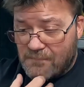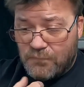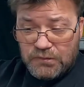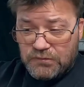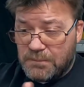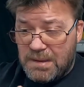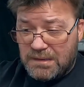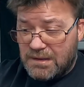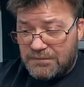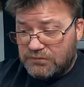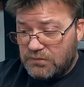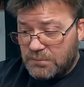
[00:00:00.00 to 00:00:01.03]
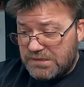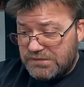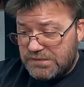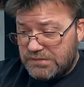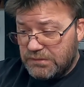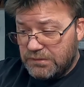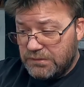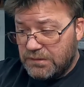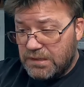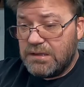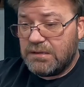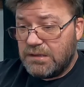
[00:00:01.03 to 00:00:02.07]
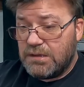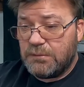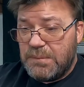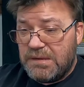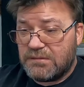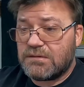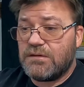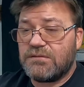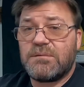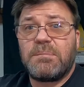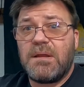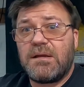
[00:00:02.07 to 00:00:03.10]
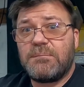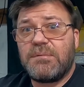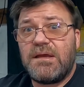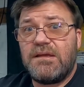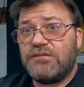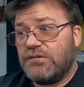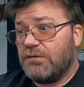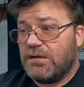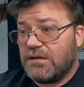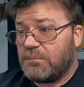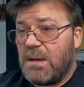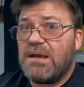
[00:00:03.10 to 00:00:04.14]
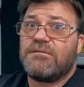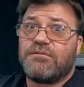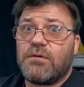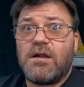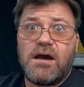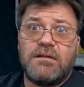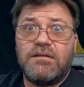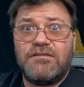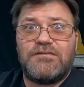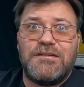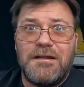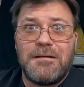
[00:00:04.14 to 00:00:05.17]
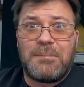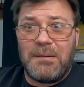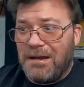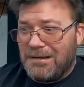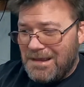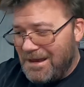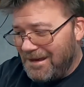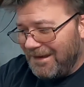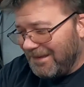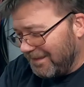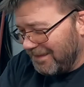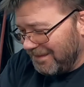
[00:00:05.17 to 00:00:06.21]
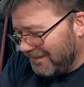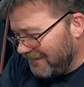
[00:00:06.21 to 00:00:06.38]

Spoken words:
which will make life so much easier, and it'll be as close to plug and play as you can expect for a Honda engine in a Pontiac.